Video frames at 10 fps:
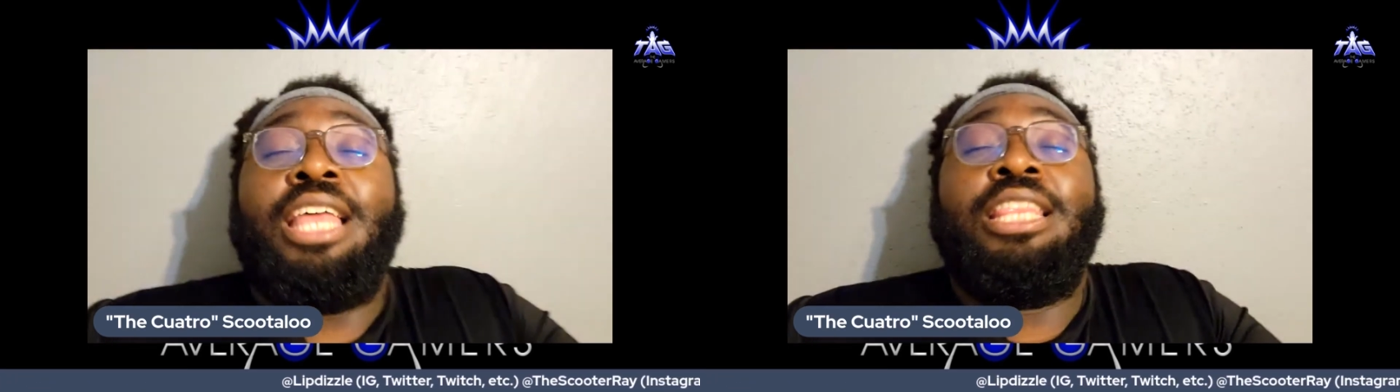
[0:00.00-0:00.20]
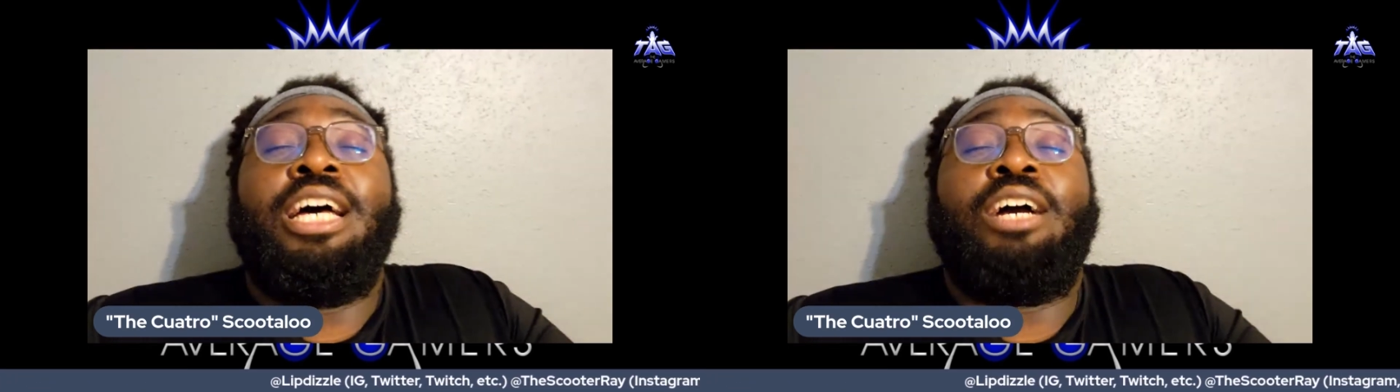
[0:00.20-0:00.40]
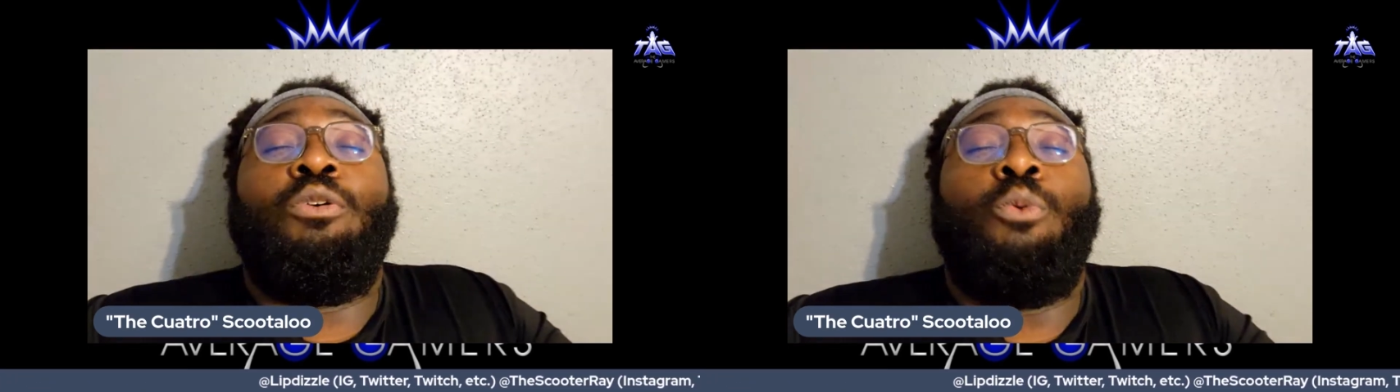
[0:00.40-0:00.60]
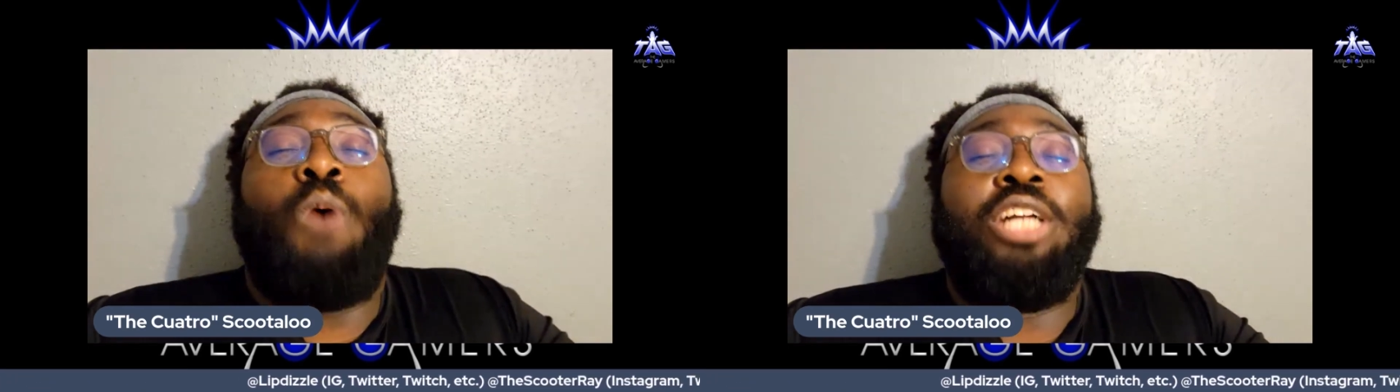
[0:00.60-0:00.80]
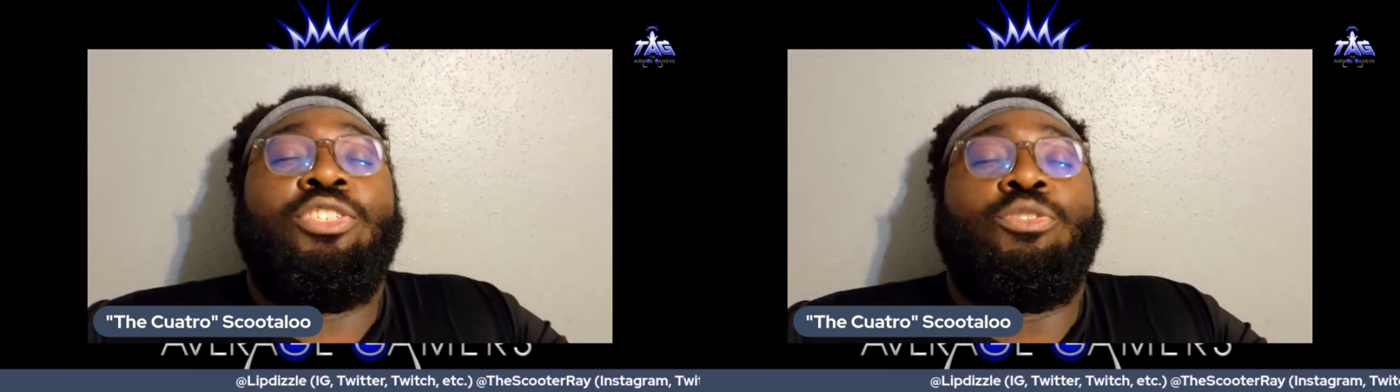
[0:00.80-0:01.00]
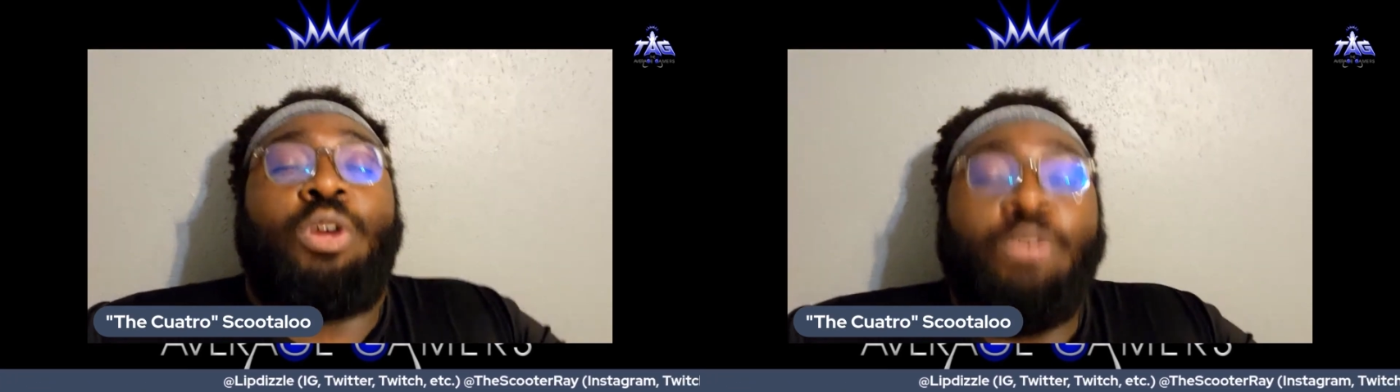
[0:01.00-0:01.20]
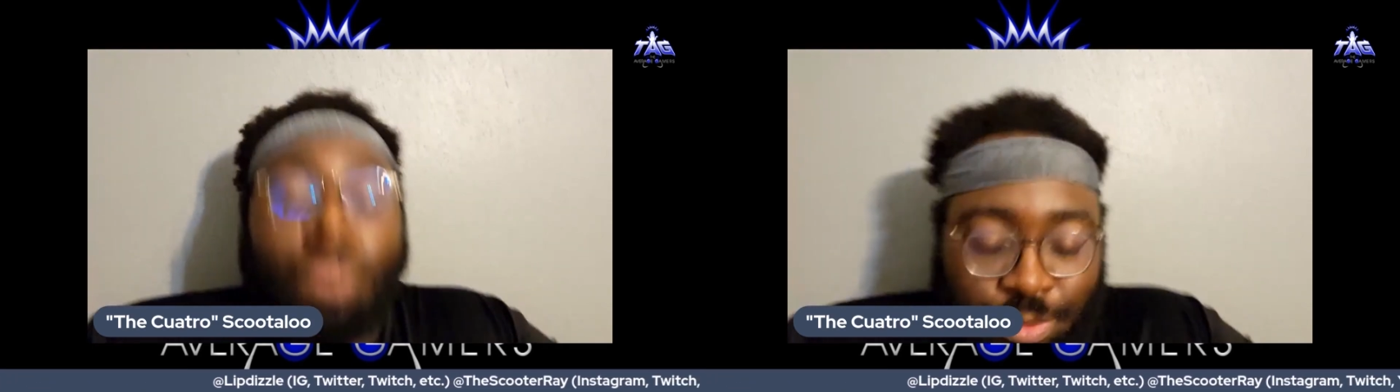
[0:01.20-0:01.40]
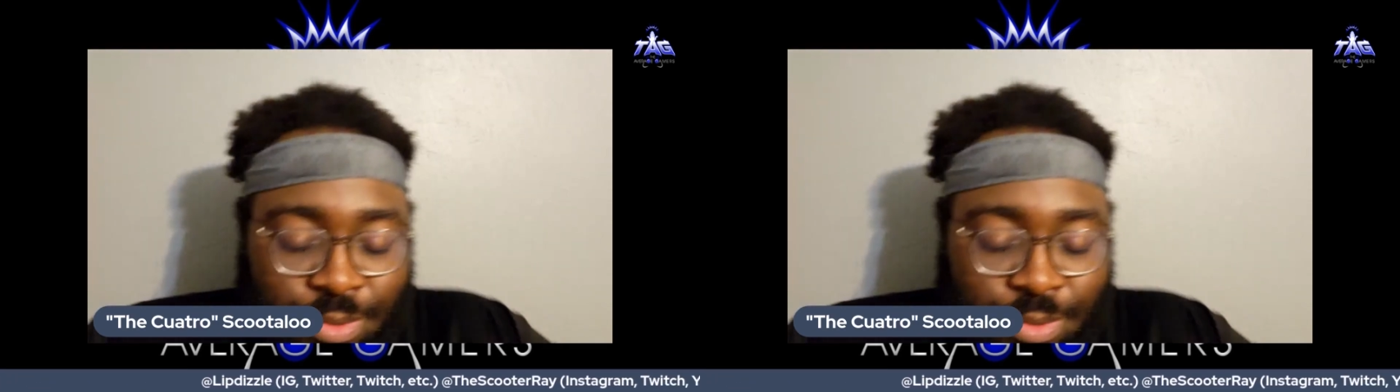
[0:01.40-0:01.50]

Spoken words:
the Quattro.